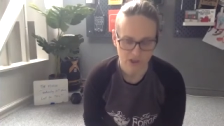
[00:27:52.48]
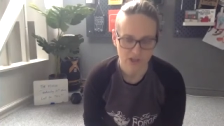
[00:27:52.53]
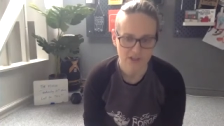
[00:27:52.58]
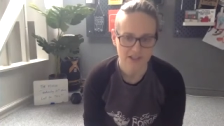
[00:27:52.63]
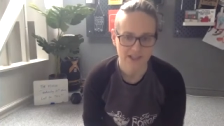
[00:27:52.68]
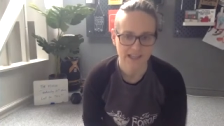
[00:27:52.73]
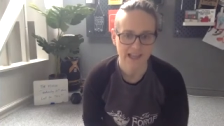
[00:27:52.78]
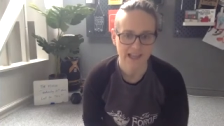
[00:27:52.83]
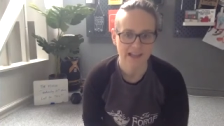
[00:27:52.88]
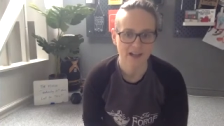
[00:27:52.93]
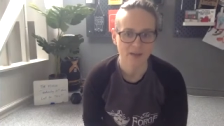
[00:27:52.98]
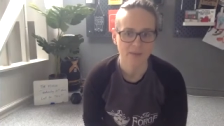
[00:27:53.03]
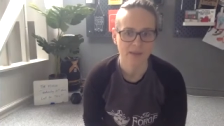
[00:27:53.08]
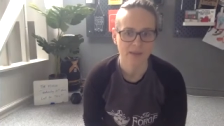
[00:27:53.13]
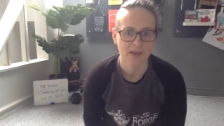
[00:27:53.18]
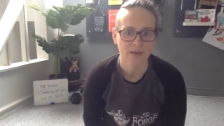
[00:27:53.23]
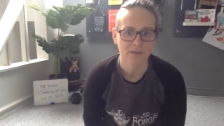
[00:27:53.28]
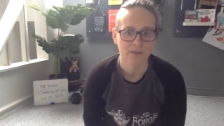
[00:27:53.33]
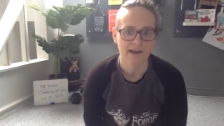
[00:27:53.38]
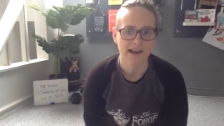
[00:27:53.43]
a
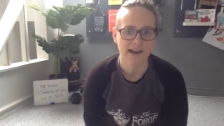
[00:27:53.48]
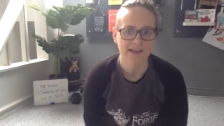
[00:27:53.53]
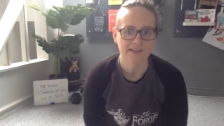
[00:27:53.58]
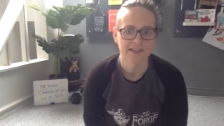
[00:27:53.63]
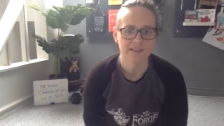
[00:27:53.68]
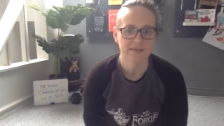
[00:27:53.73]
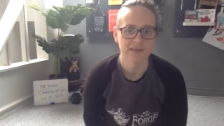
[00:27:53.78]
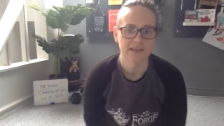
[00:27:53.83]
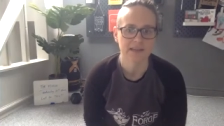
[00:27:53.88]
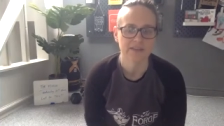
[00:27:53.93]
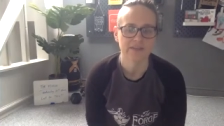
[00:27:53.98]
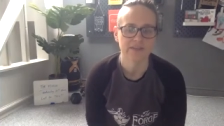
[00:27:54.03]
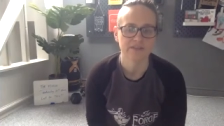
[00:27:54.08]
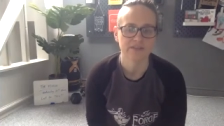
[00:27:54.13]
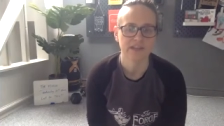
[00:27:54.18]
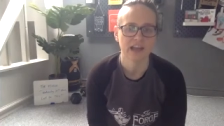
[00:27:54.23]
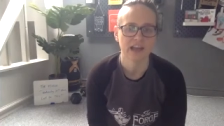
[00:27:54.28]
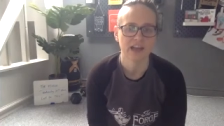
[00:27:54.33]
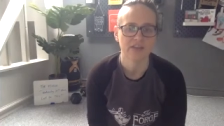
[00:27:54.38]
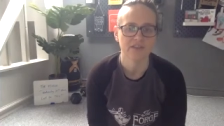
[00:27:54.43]
kettlebell practice, but even if
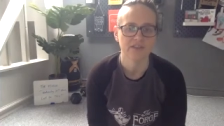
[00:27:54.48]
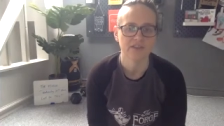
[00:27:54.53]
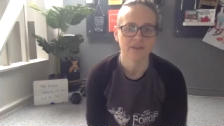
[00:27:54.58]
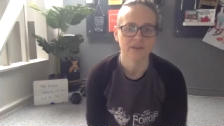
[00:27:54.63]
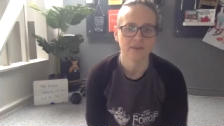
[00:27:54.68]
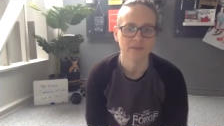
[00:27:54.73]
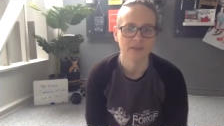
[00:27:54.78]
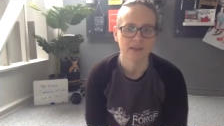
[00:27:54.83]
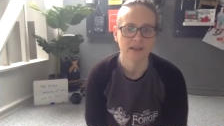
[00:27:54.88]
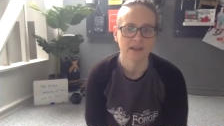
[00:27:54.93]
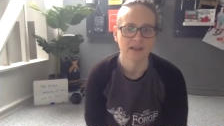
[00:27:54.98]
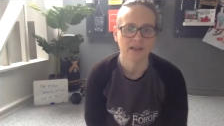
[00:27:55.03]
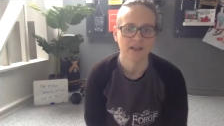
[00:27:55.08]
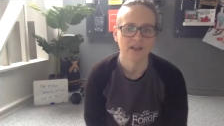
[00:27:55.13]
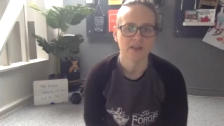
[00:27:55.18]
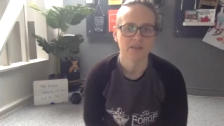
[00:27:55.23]
you have a dumbbell,